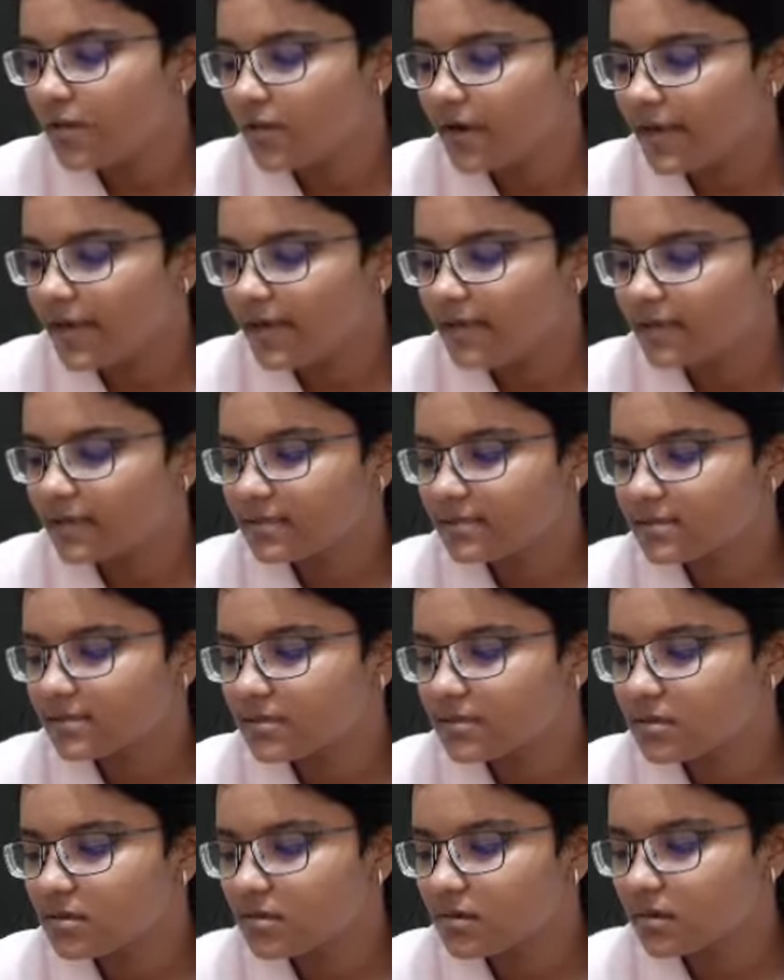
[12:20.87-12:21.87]
Radius
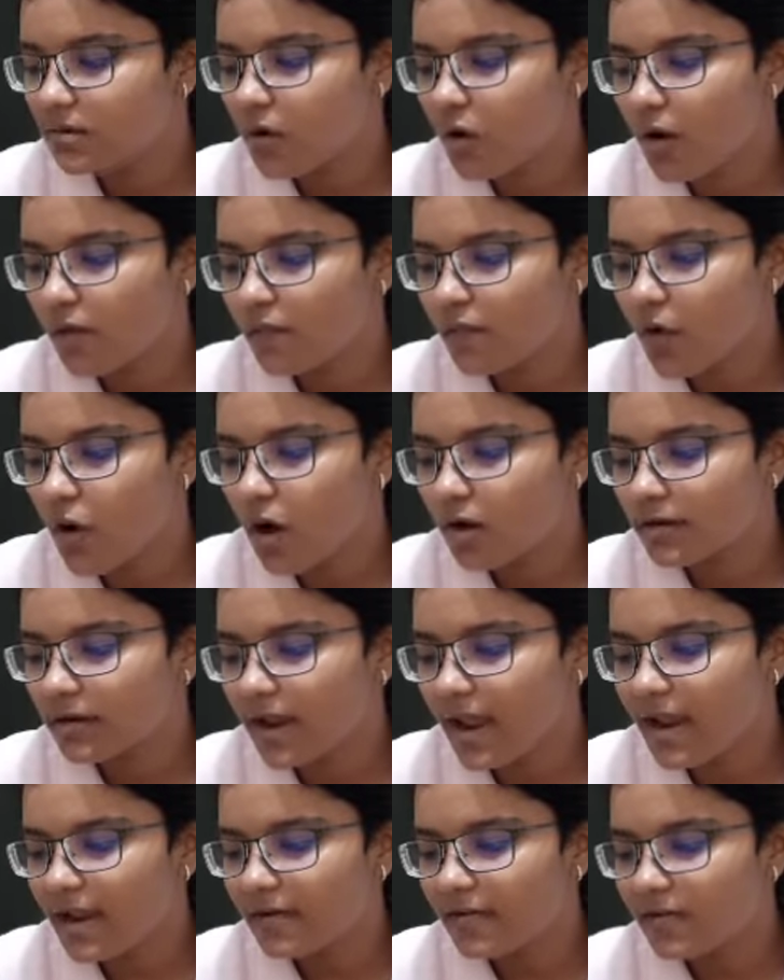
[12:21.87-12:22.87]
of
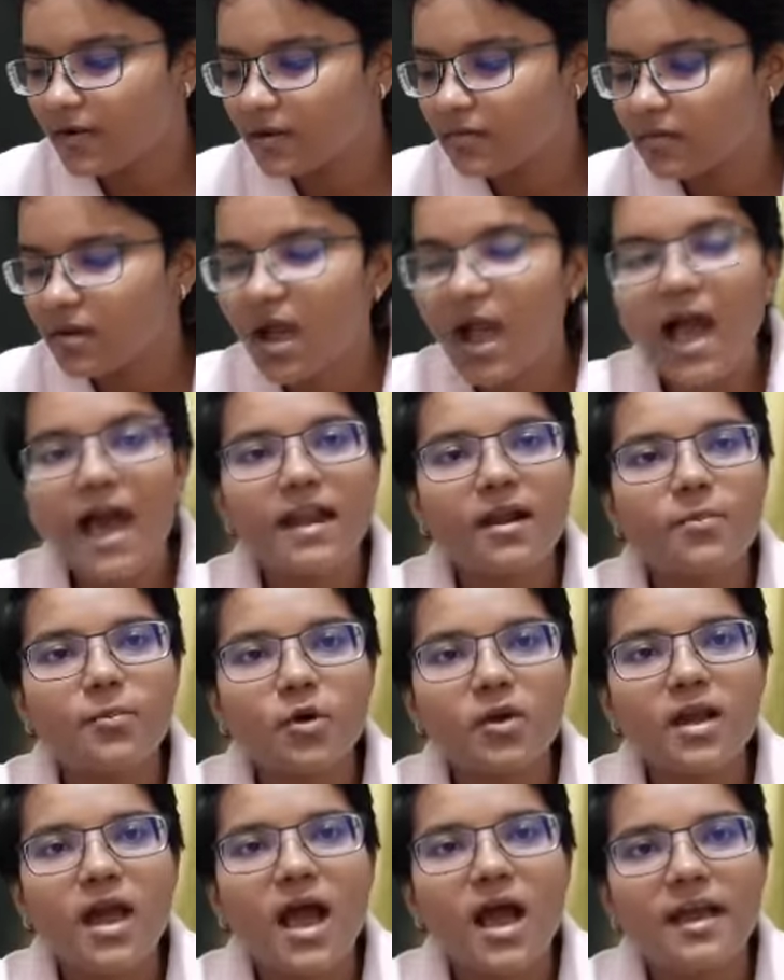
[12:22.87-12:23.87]
octahedral R
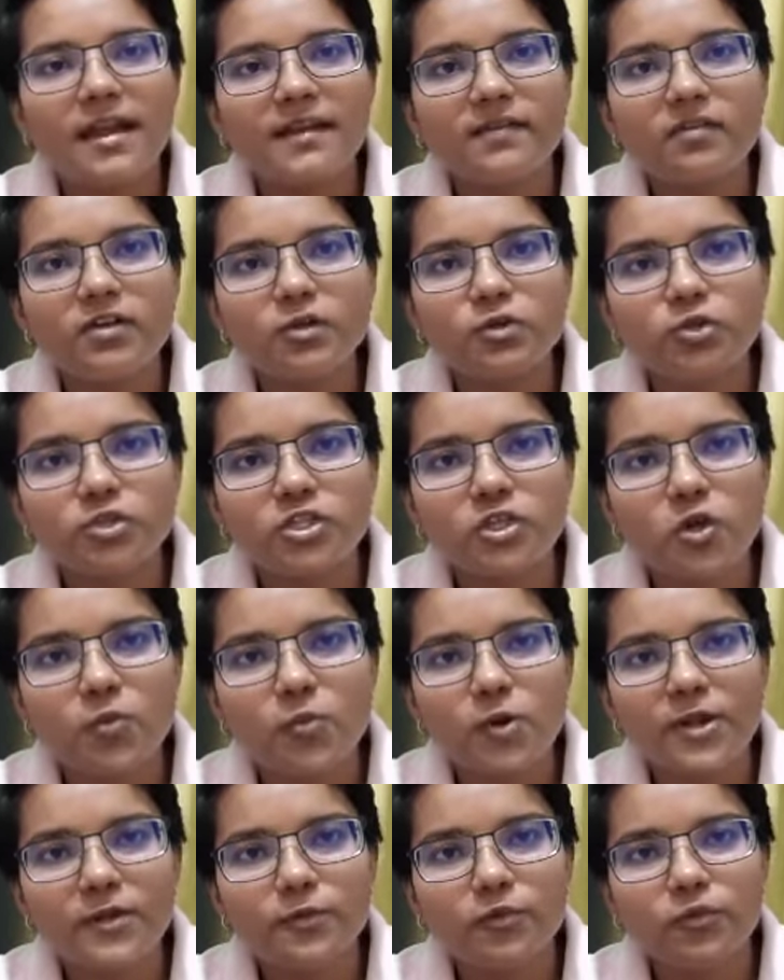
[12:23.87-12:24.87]
upon R equal to
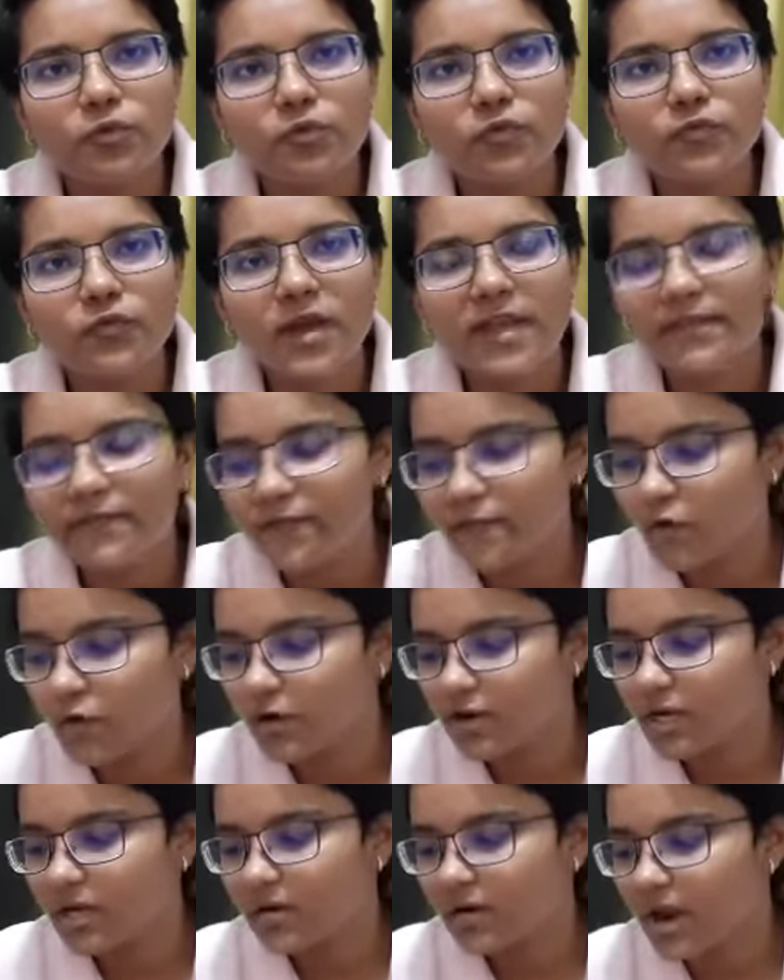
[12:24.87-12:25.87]
0.225 for
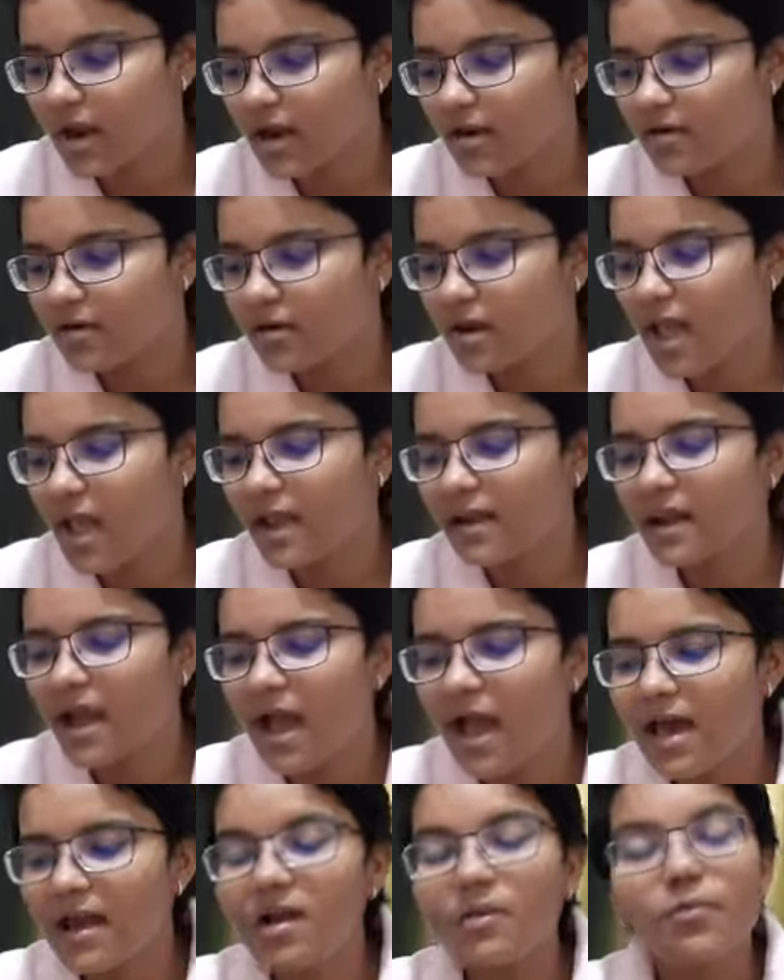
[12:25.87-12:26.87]
tetrahedral, and
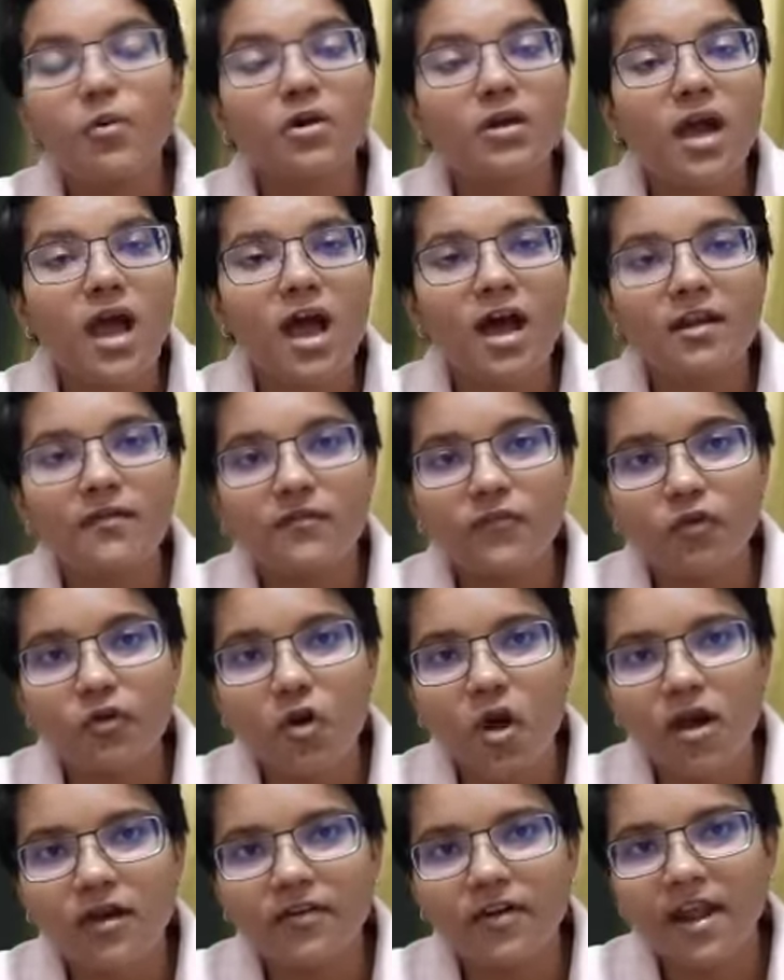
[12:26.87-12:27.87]
R upon R for
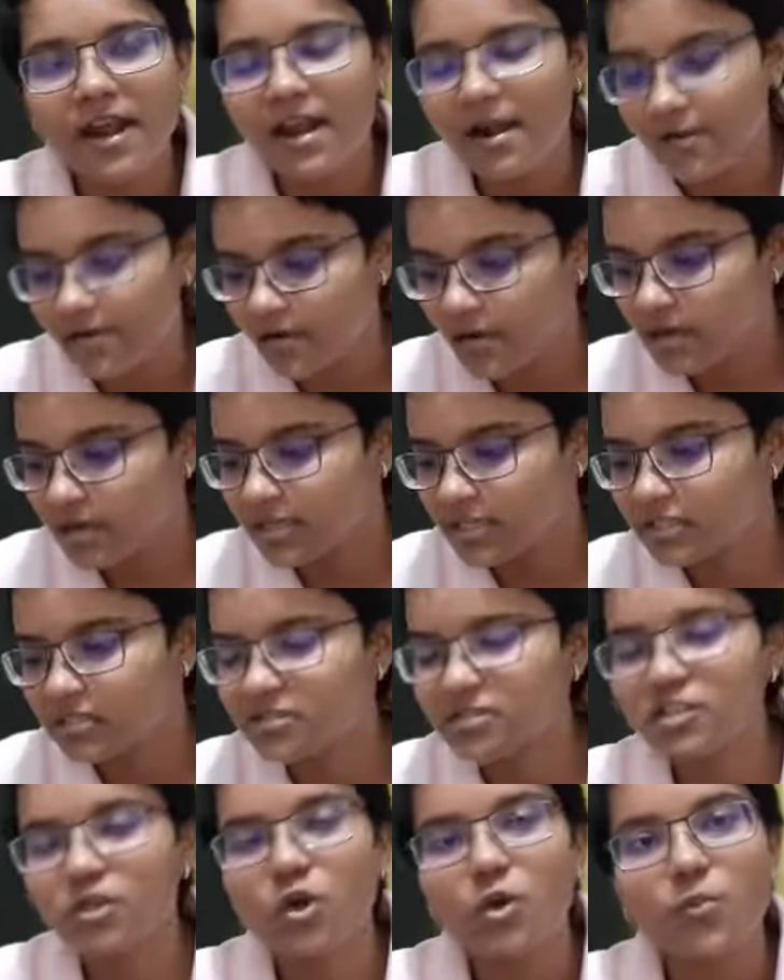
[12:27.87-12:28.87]
octahedral is
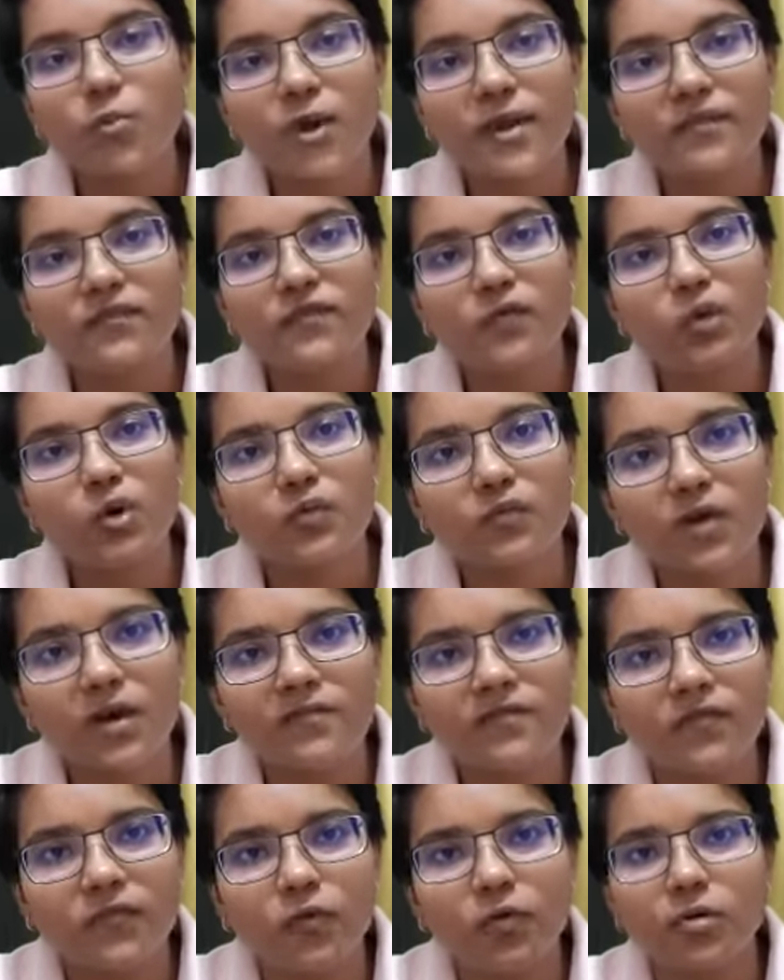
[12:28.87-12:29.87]

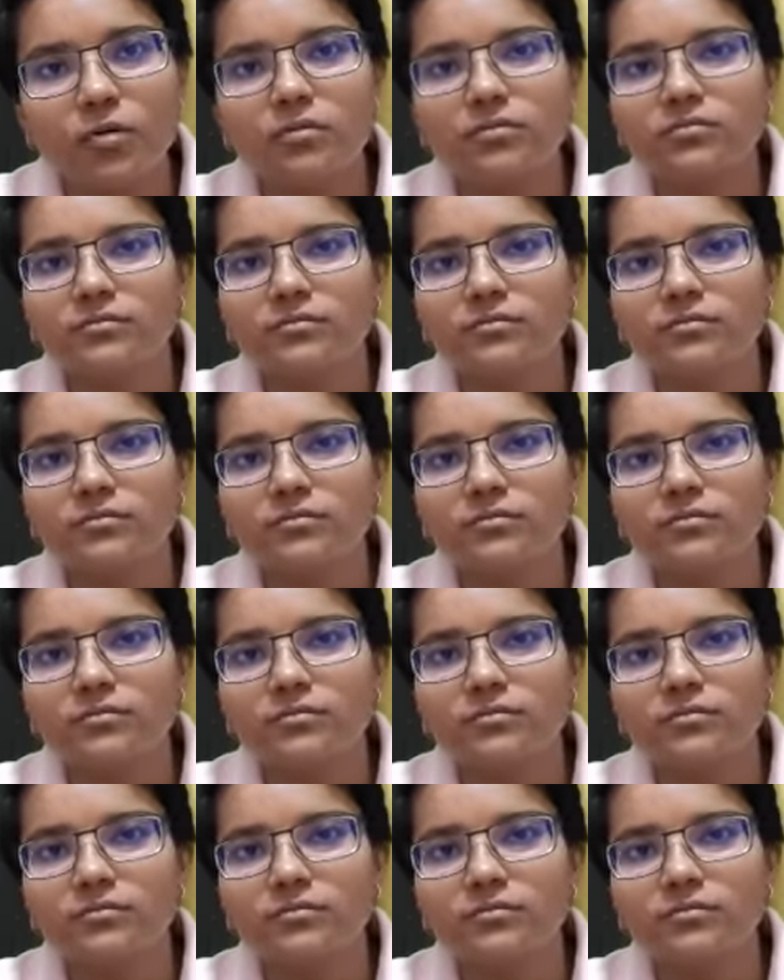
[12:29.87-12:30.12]
0.414,